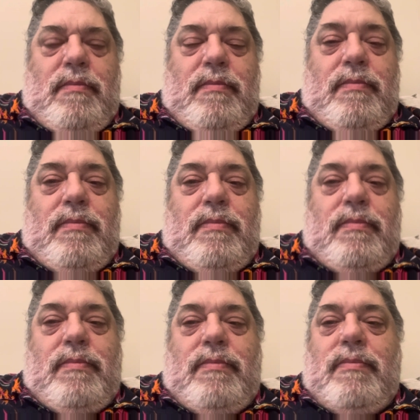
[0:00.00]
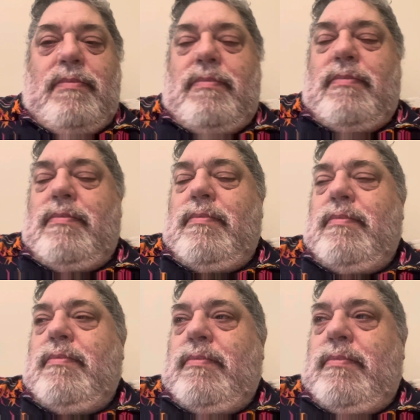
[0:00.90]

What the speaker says: [no speech]